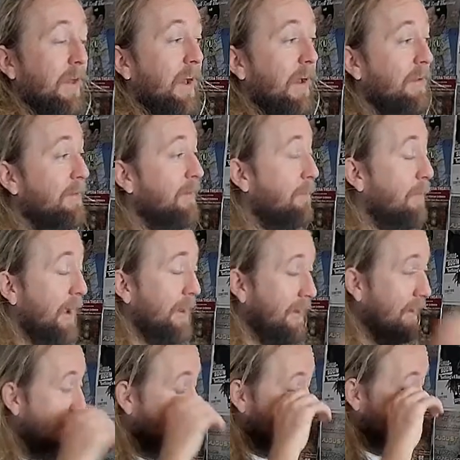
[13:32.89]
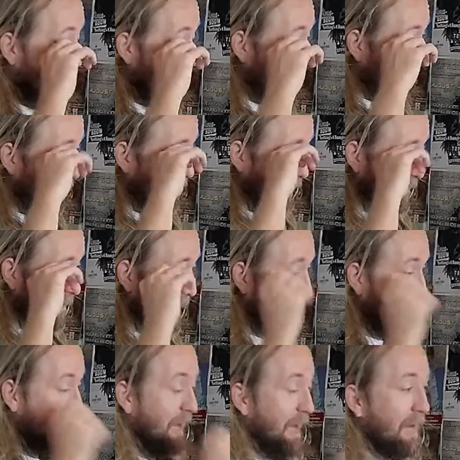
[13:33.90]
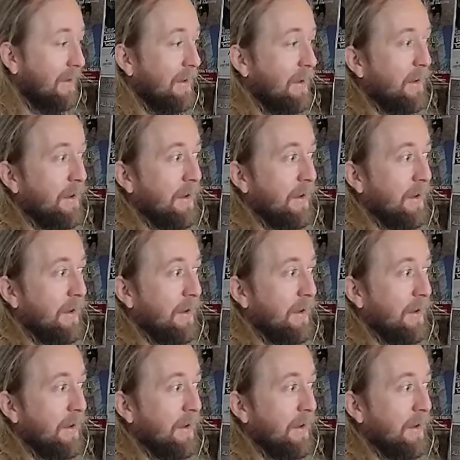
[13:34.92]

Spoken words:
And depending on our availability,